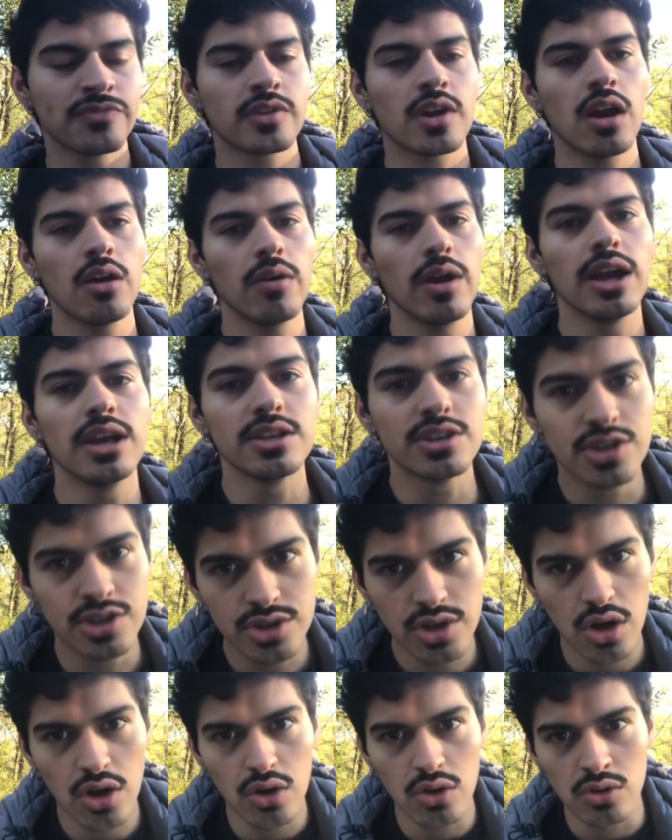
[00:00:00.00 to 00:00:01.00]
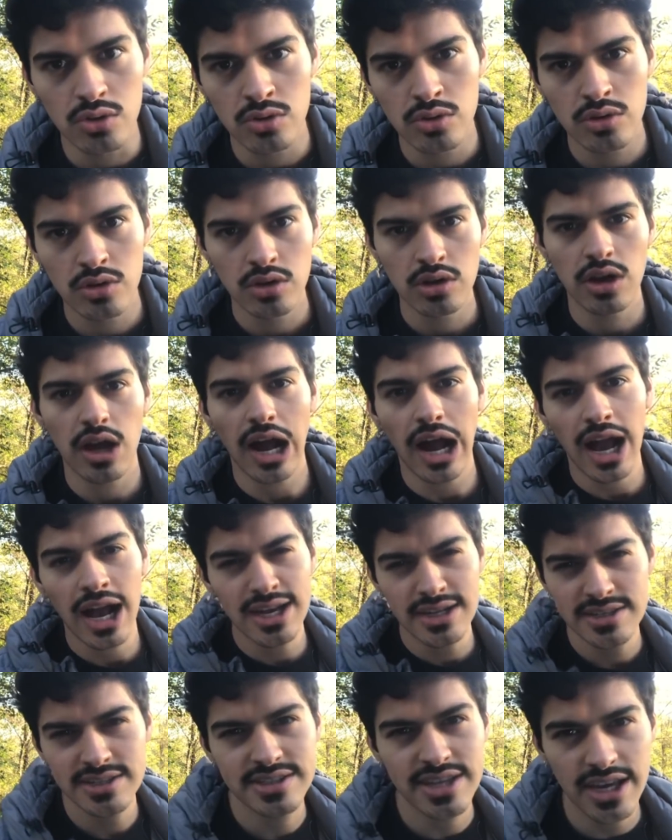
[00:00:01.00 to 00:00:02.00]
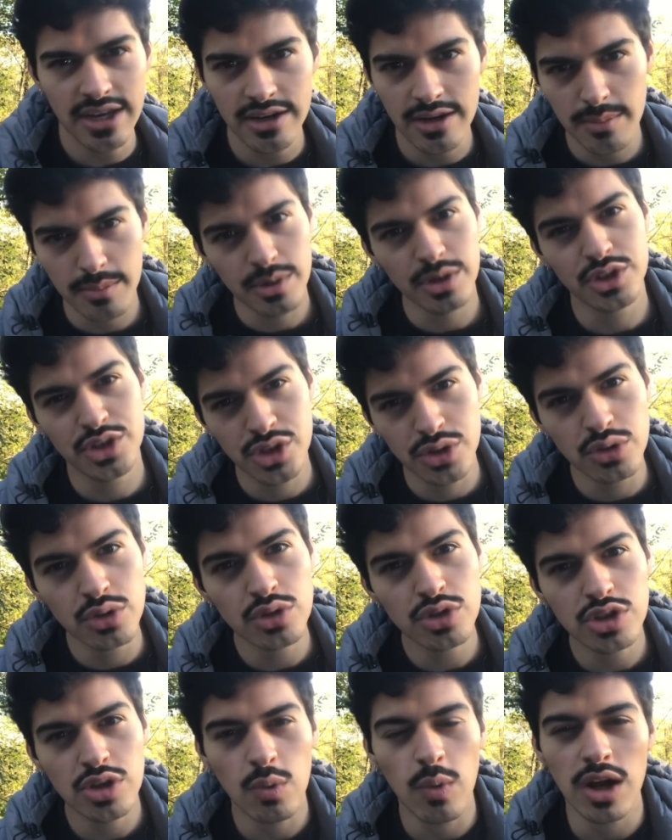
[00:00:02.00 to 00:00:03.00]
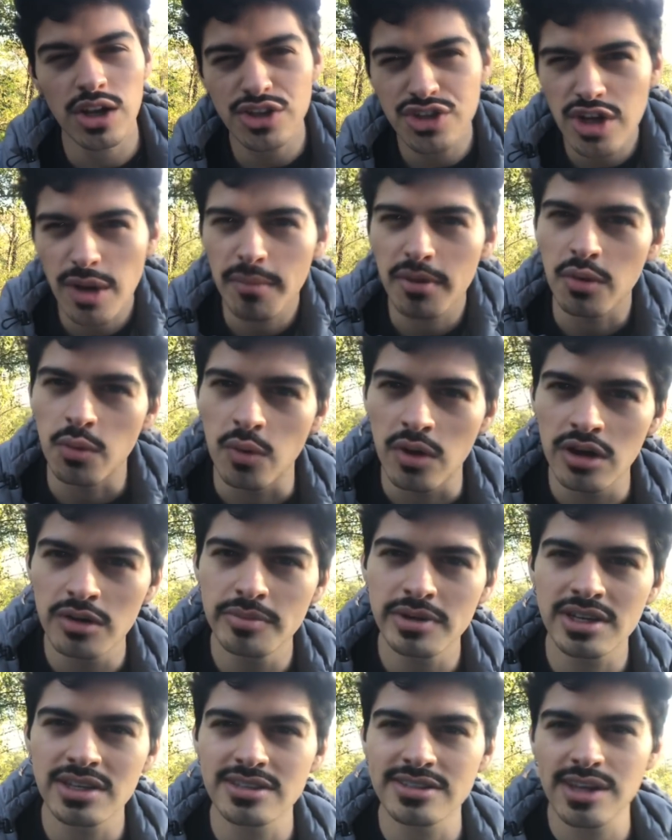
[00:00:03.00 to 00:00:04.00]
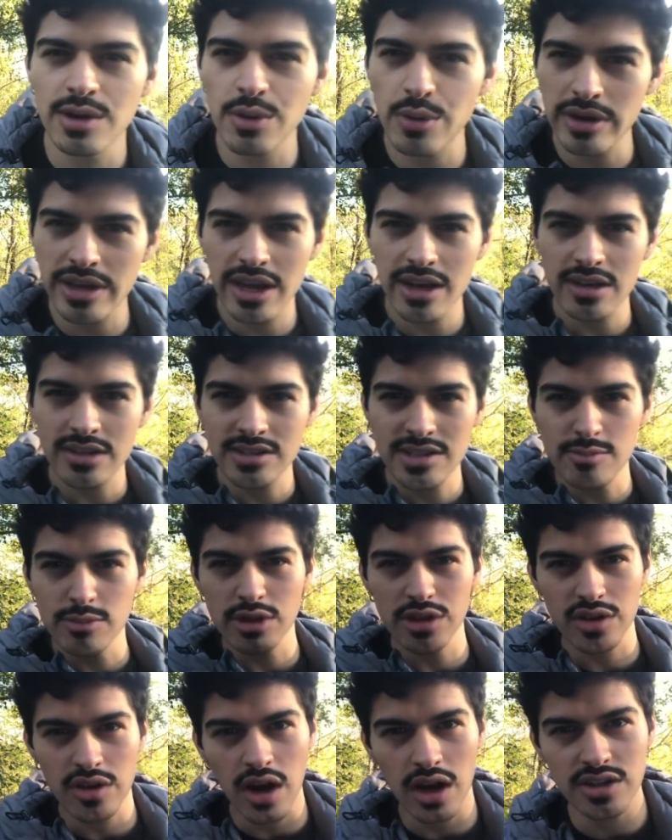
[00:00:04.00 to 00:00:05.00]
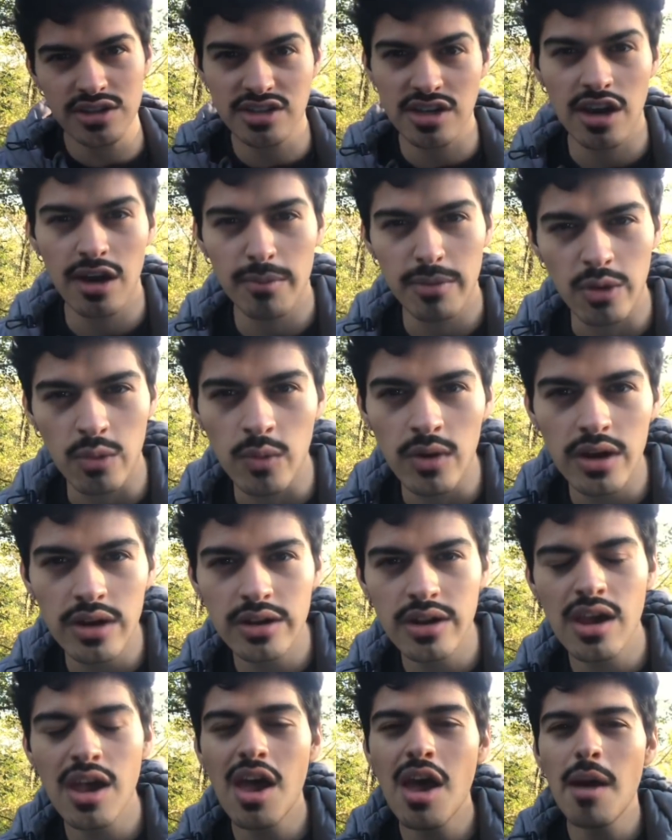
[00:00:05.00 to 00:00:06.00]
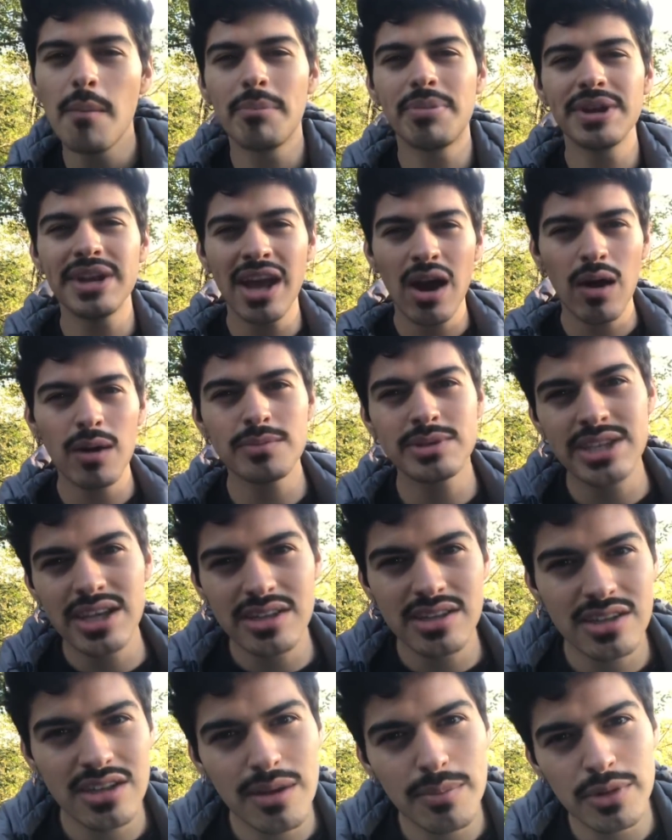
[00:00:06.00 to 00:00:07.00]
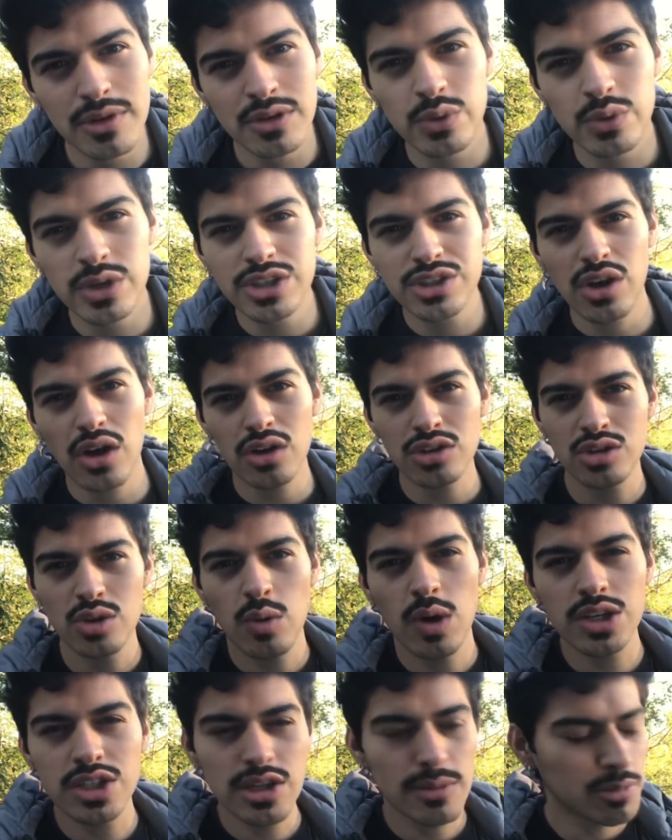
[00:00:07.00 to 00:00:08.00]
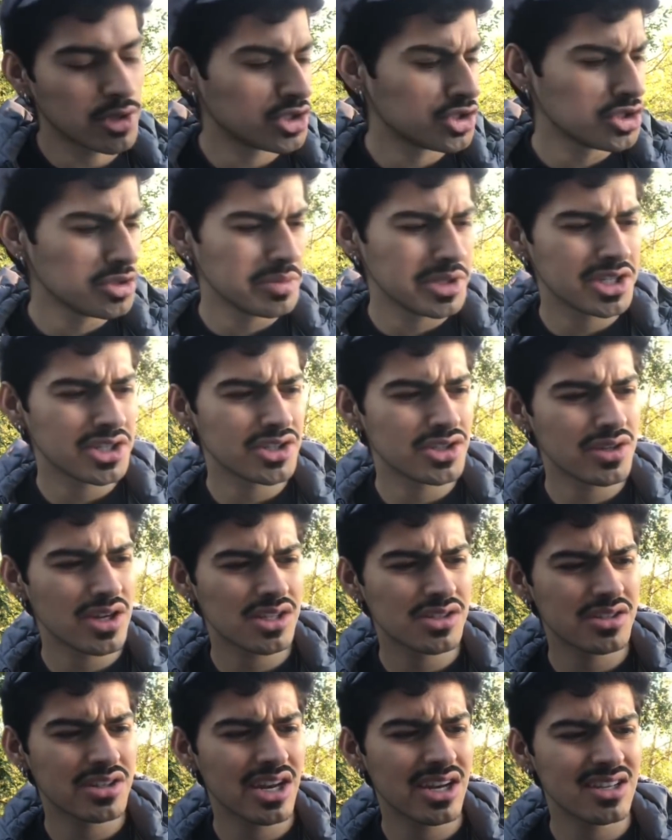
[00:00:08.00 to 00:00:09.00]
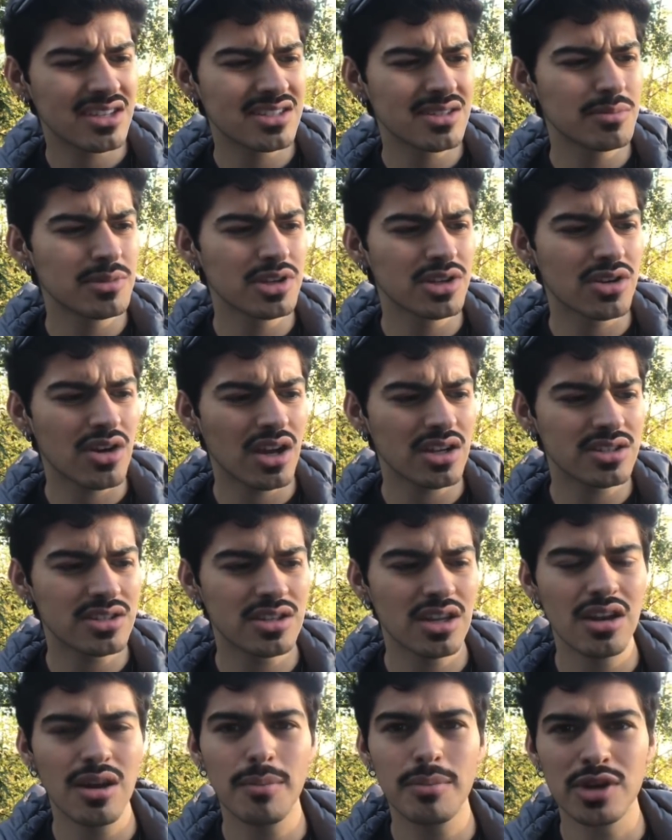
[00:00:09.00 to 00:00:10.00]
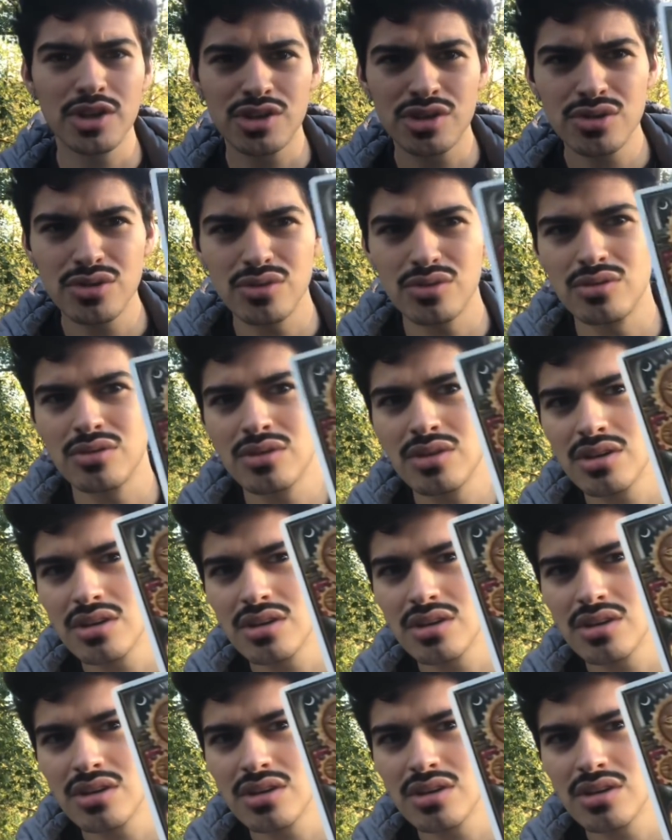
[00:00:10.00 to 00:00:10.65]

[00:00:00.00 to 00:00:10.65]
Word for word: All right, so I sent number two to watch number one because they were getting similar cards to number one. But now I'm sending number to also watch number two because you guys are getting similar cards to number two.